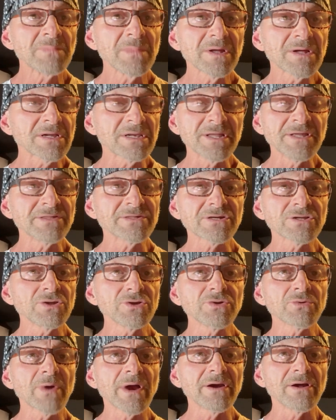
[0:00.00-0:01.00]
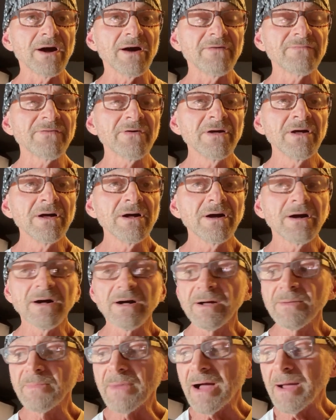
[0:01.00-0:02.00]
cleans the glue right off.
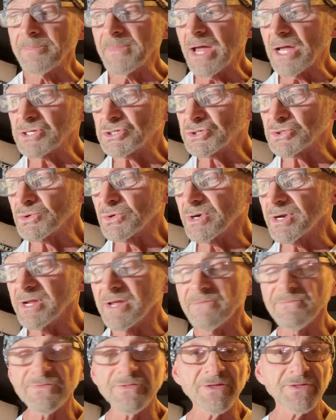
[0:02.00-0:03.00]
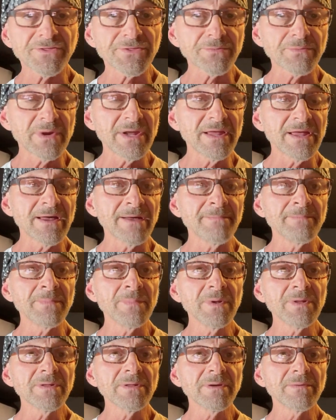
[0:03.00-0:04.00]
I'm not sure if the 3M
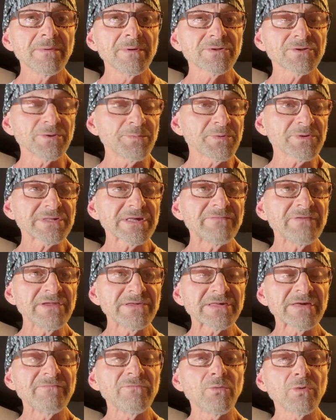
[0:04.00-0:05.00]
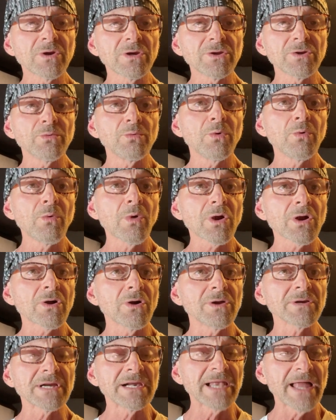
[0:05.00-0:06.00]
Super 77 glue will work
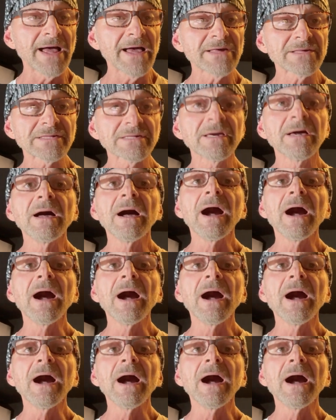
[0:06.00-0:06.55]
on glass.